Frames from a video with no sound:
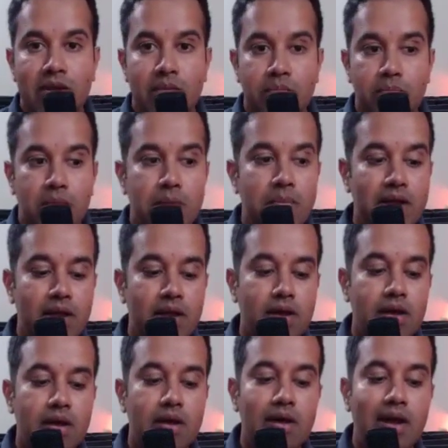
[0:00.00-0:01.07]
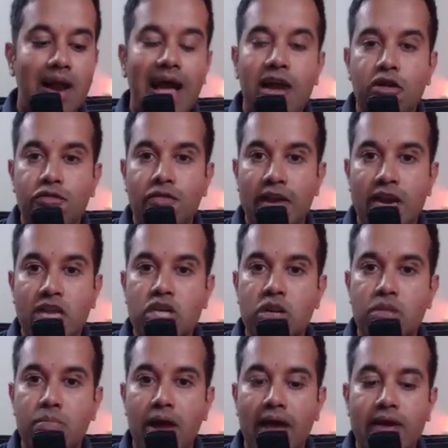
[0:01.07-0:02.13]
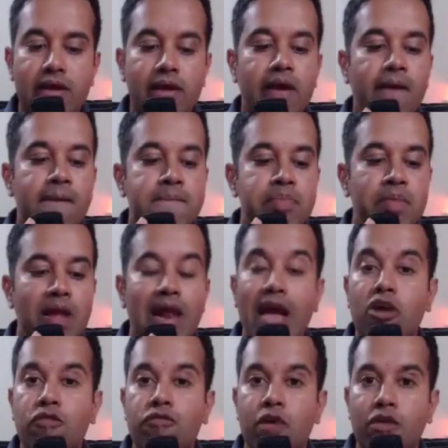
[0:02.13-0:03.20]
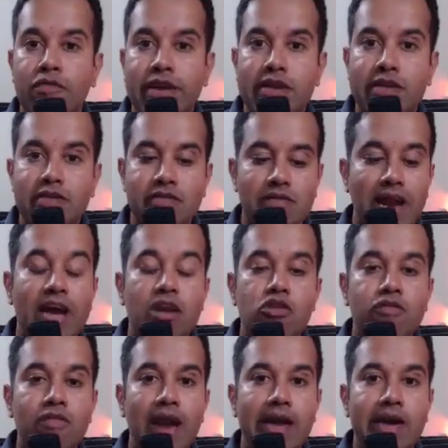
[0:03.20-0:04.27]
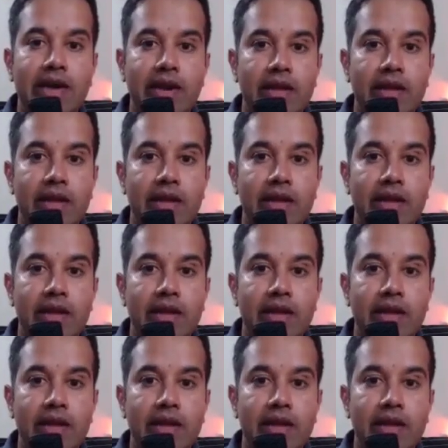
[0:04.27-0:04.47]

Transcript: Maybe lack of financial planning, lack of awareness, lack of clarity.